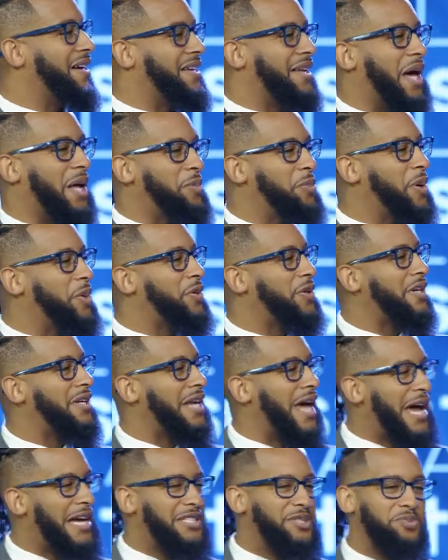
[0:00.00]
A lot of people
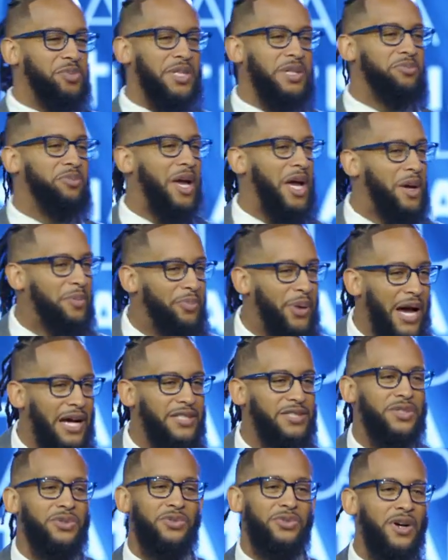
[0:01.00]
done asked me, man,
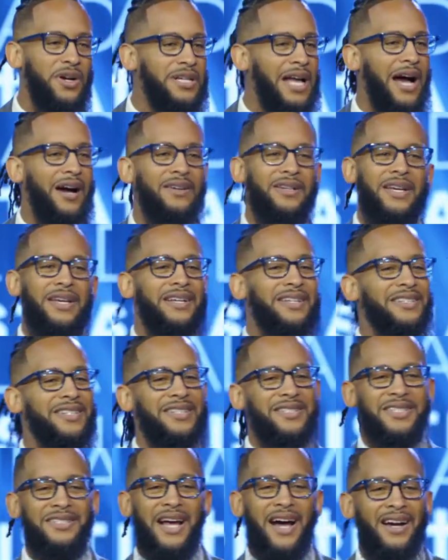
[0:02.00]
Pastor, run.
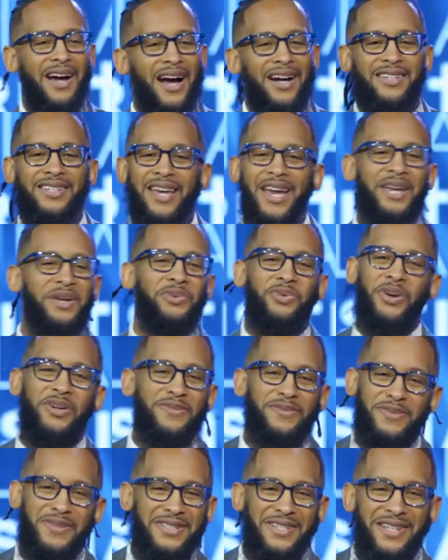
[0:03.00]
I can't
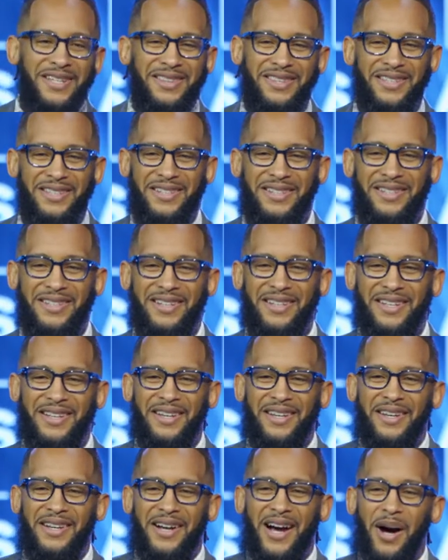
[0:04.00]
run for nothing.
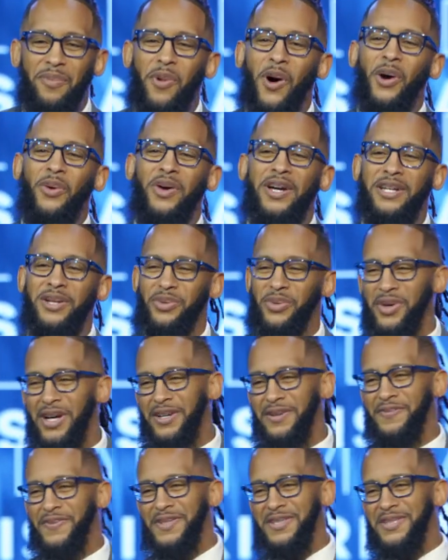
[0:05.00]
I'm already
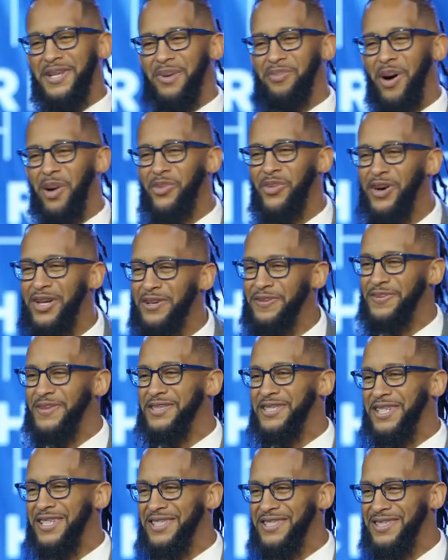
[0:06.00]
running for something. I'm running
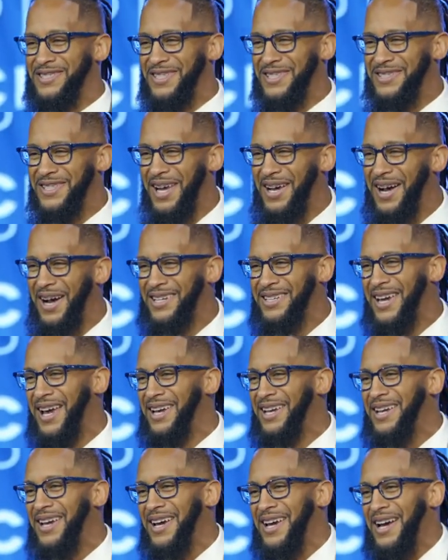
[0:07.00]
for Jesus. I
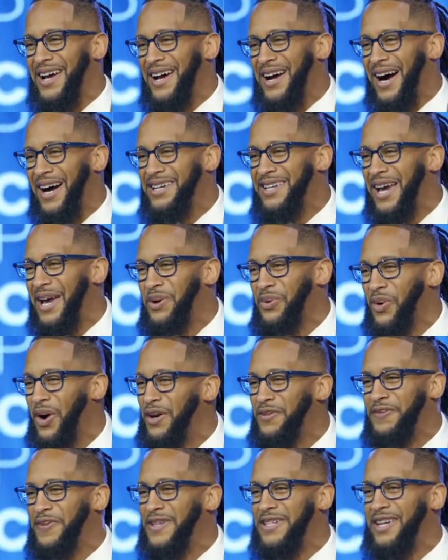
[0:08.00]
can't
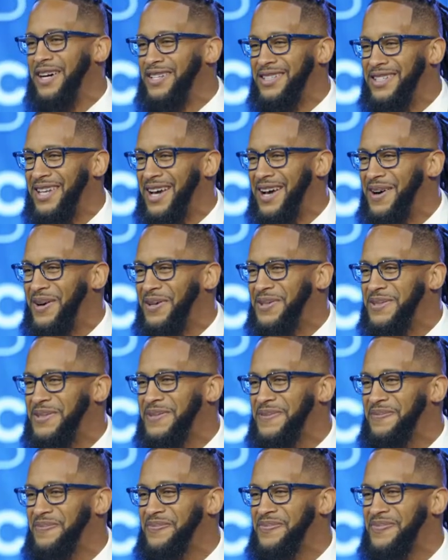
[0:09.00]
run for nothing else.
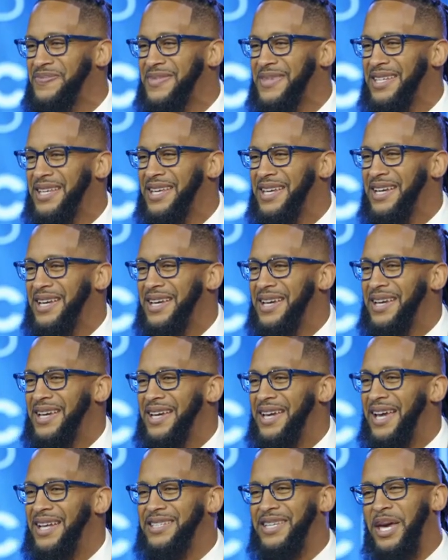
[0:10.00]

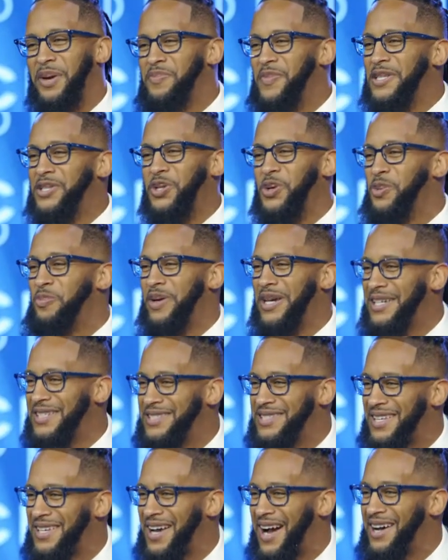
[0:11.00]
It keep me too
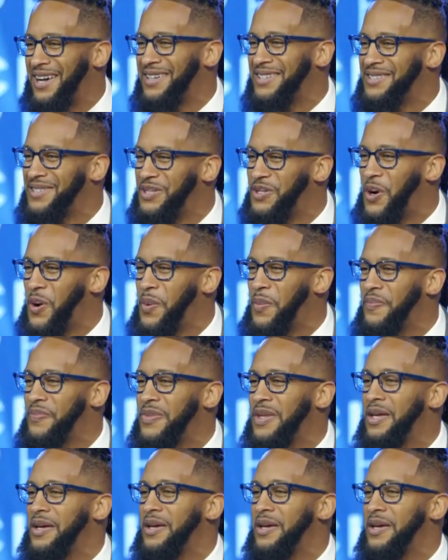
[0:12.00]
busy, you know.